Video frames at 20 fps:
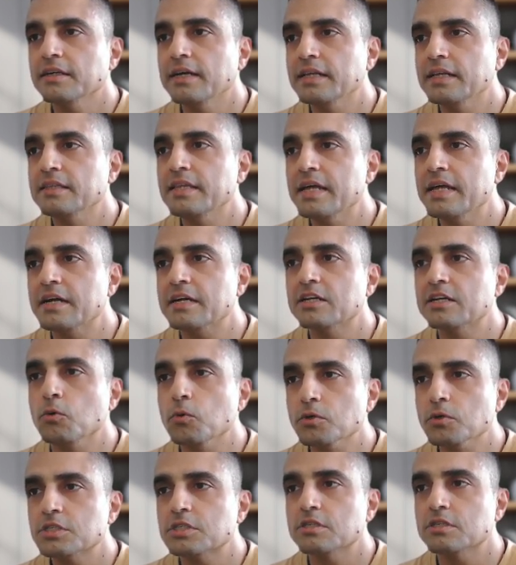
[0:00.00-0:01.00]
and then it
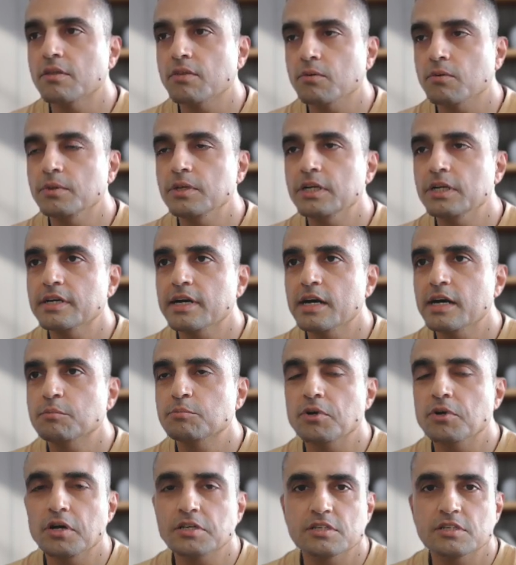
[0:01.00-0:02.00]
goes through the entire
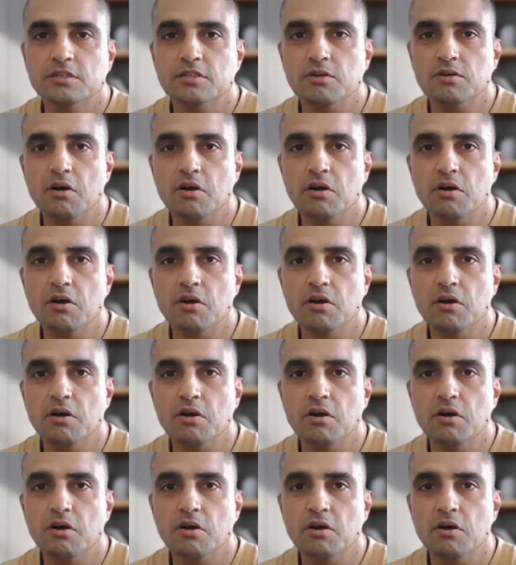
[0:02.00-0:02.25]
process